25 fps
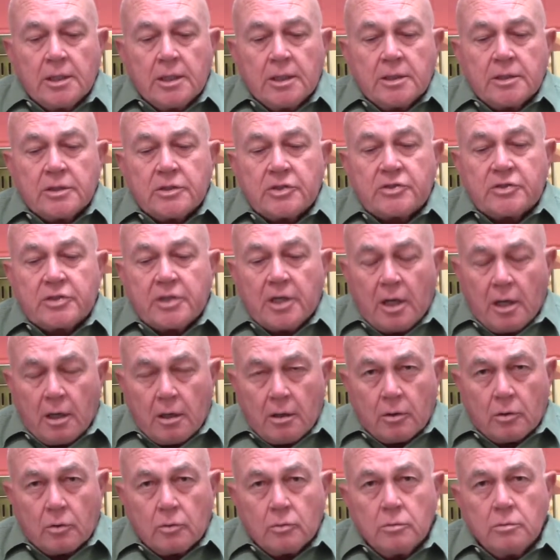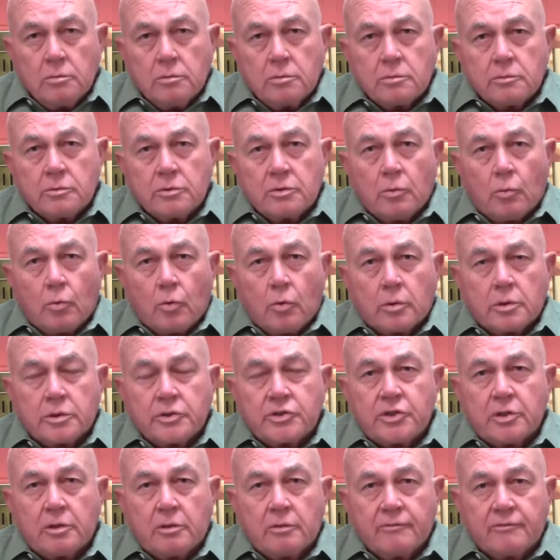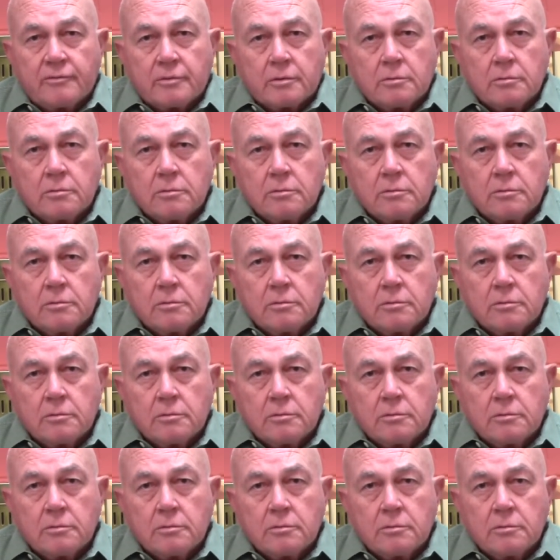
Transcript: So the war's over.